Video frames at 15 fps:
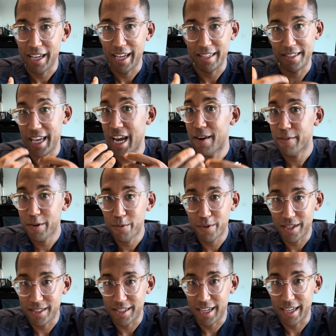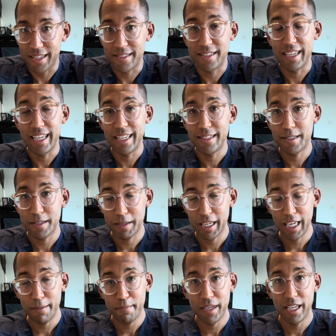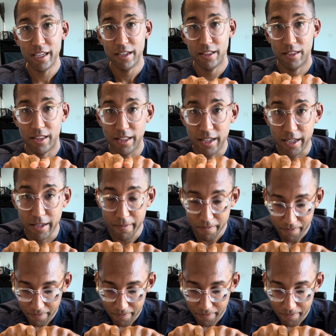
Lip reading: as everyone does, is keeping the